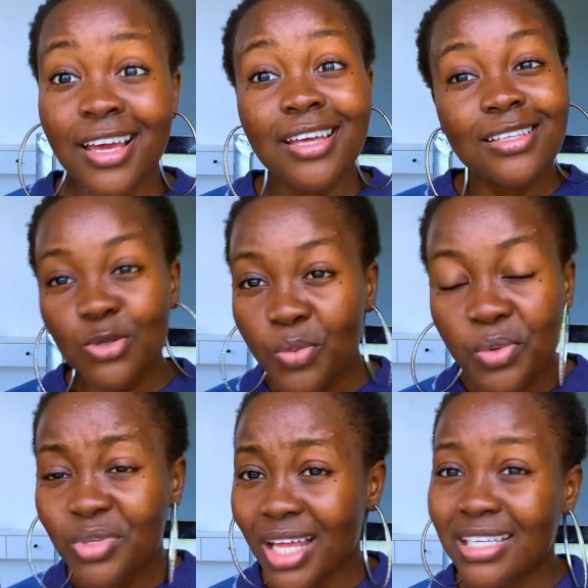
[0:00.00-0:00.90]
There's some people
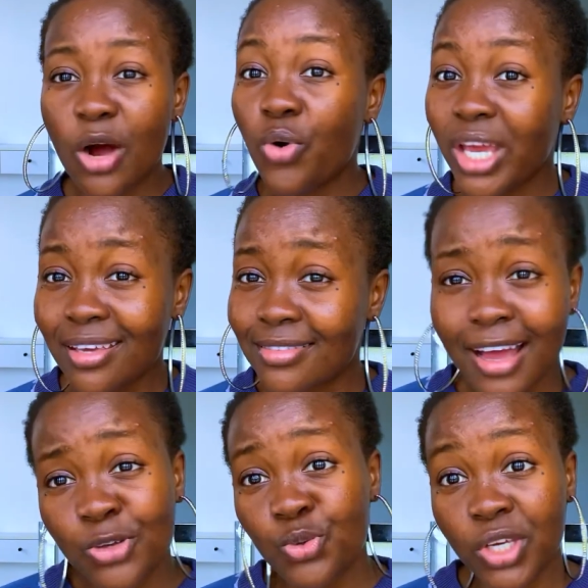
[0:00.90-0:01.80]
that they are okay in
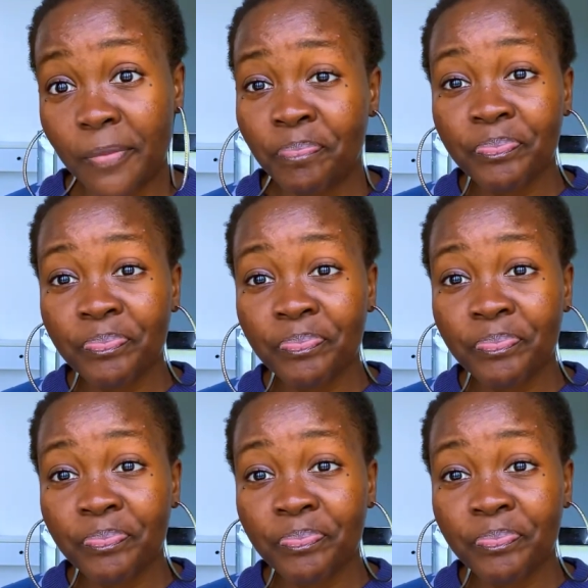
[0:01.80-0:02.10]
that UK.